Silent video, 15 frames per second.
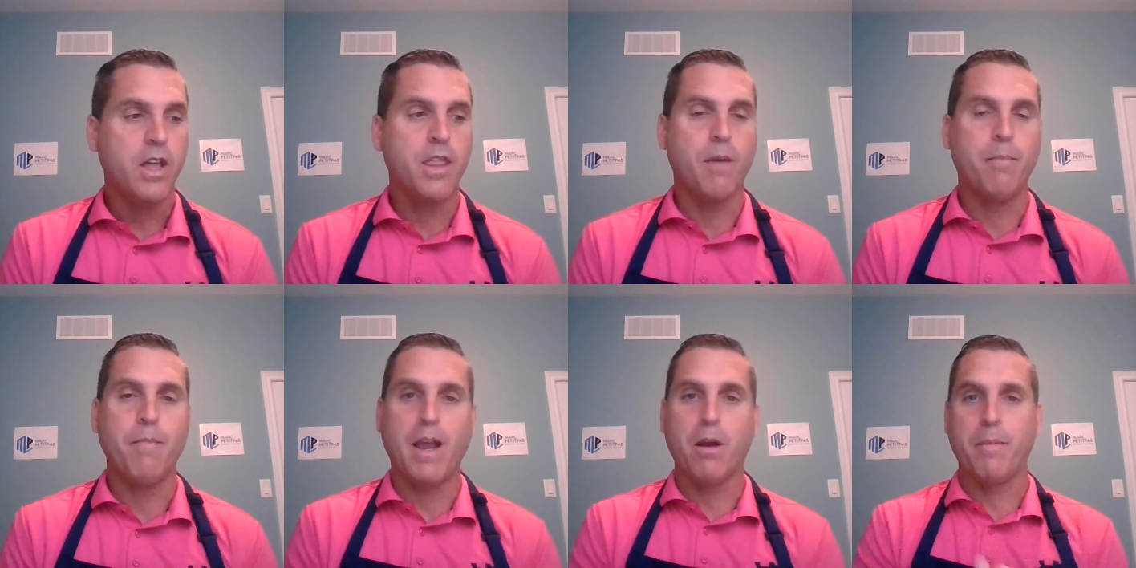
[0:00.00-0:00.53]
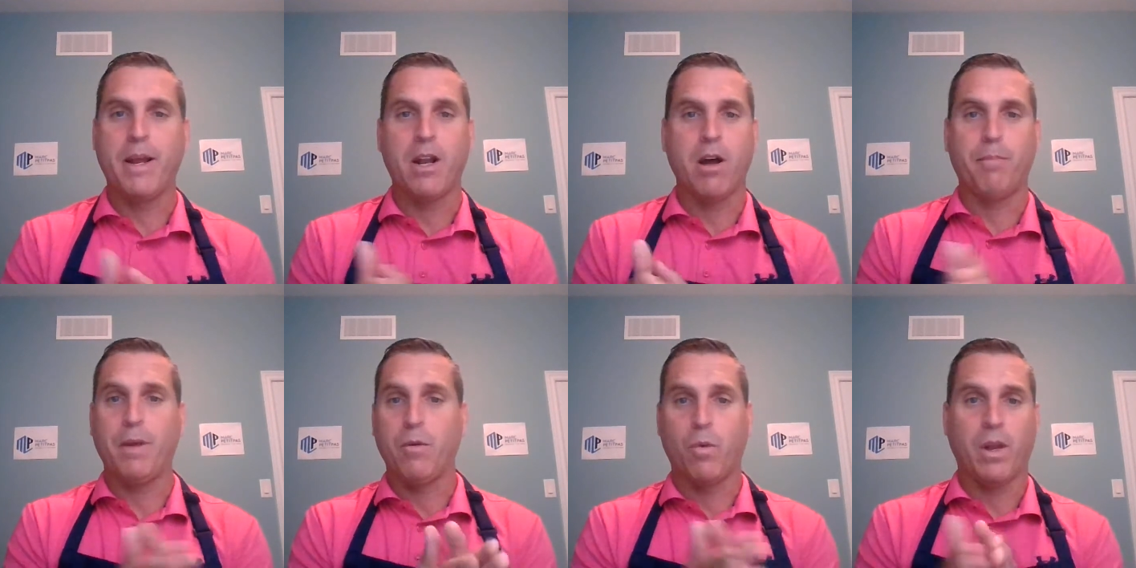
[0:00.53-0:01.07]
that may or may
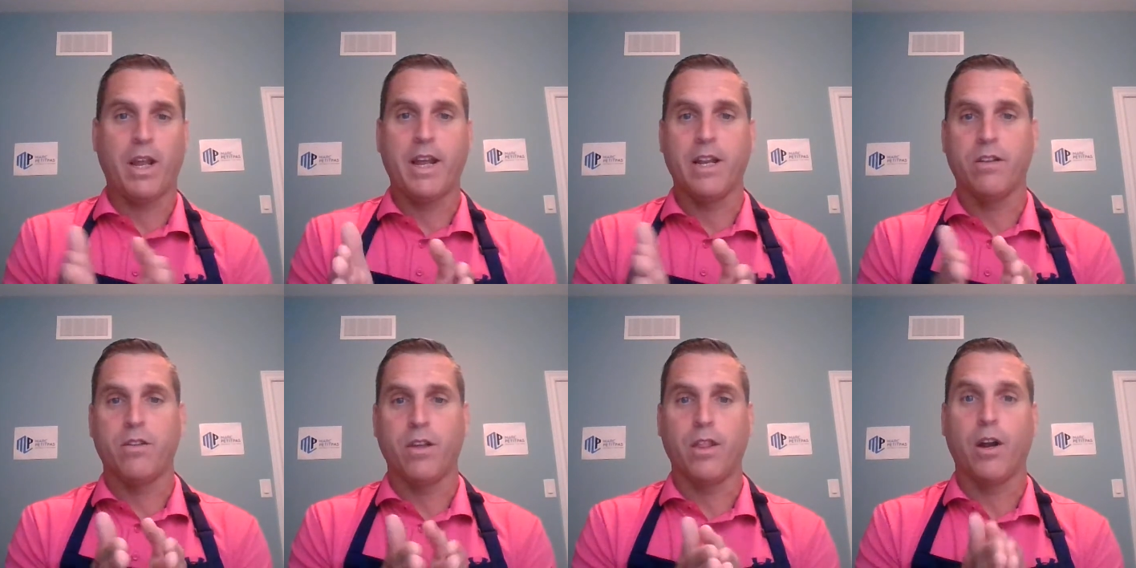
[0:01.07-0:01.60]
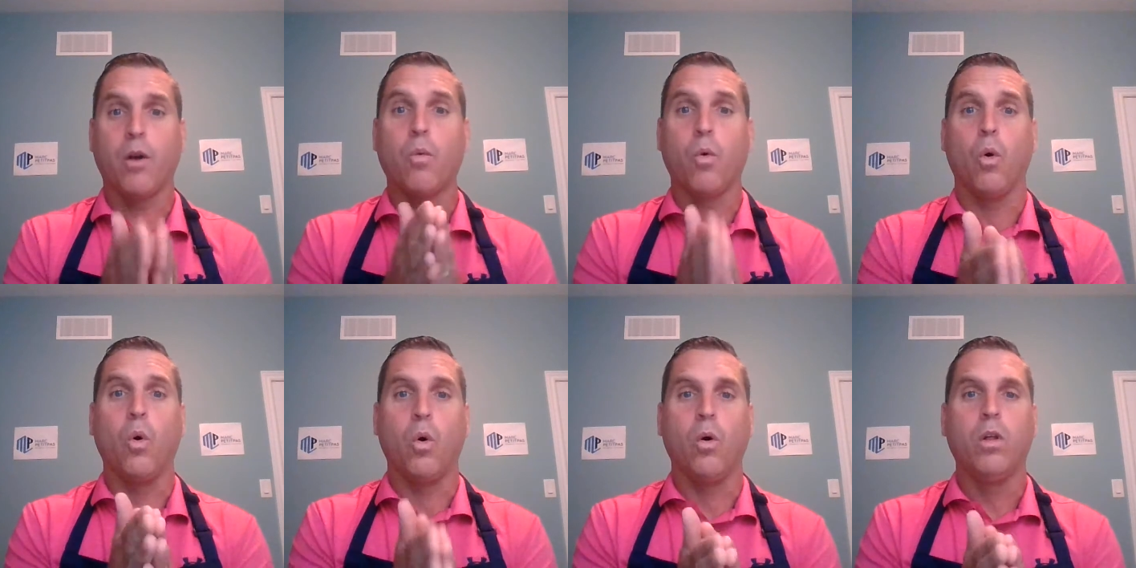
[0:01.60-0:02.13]
not be related to their
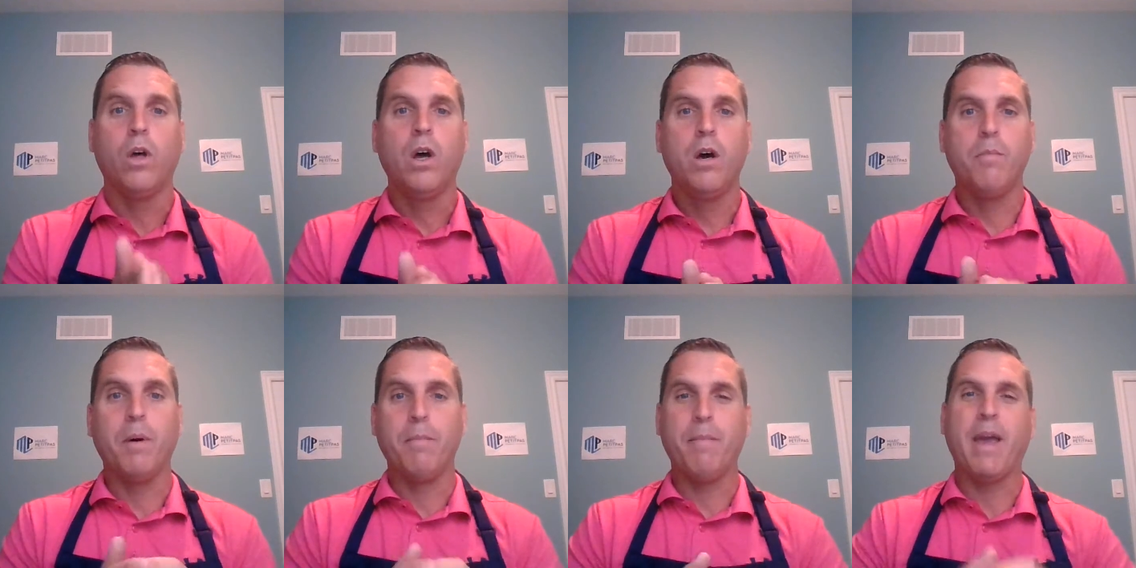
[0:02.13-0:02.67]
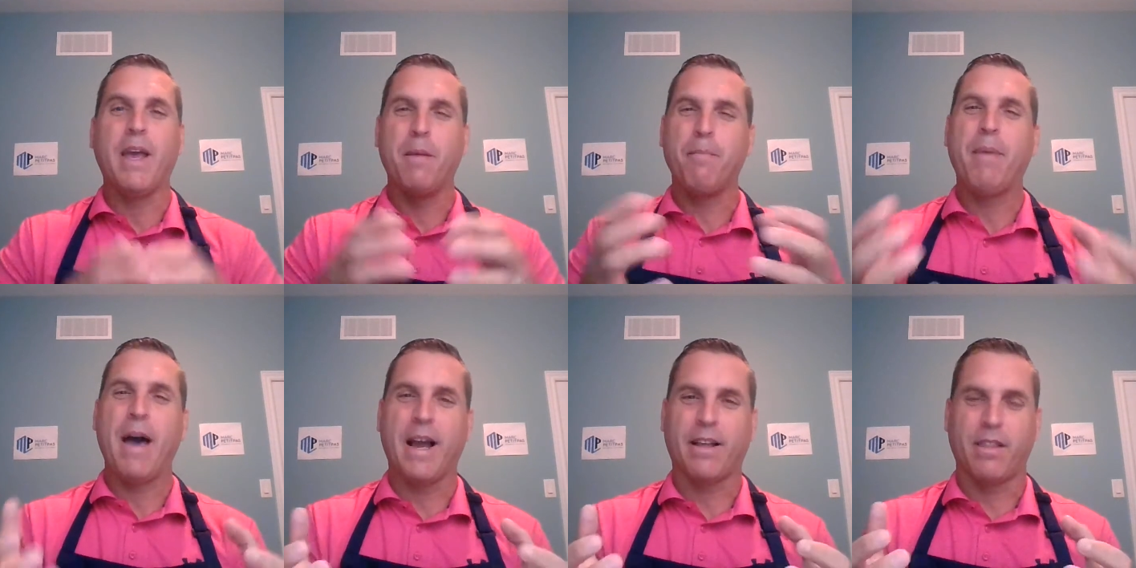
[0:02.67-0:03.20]
role, but may
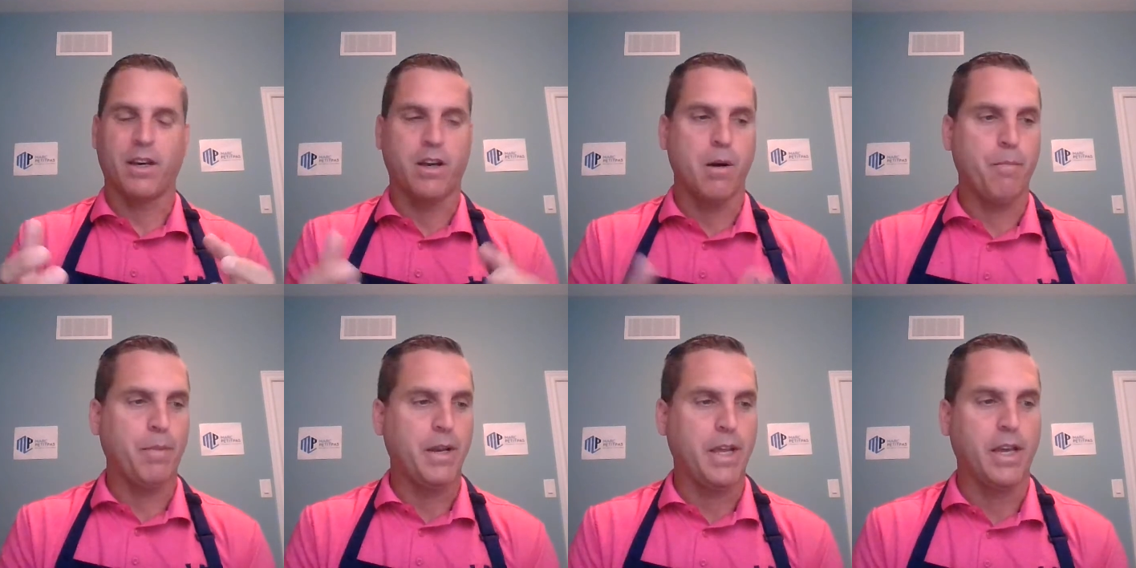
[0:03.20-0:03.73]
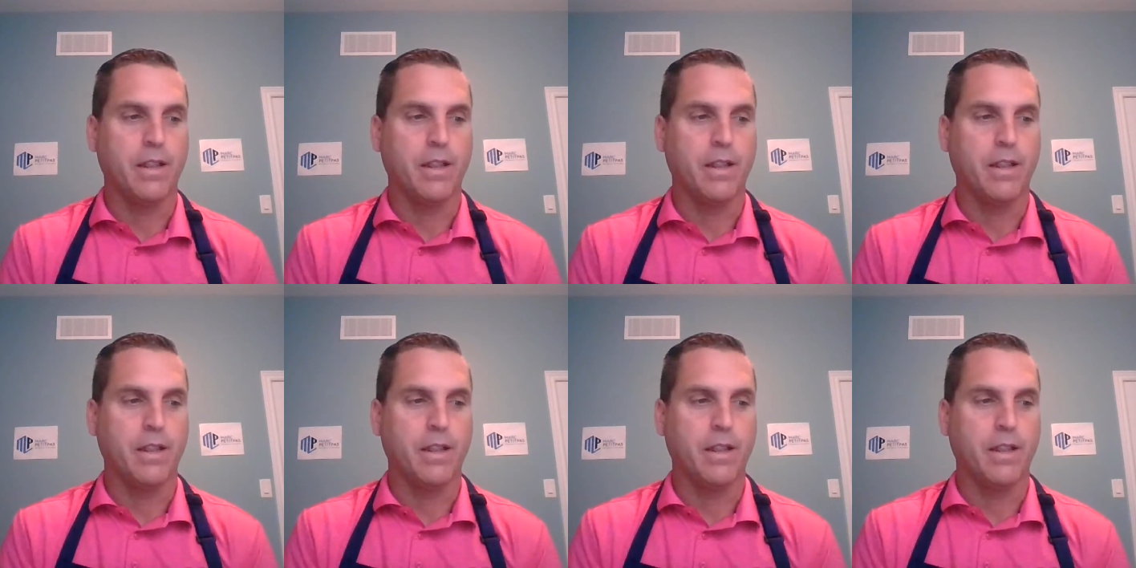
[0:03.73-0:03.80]
impact the company?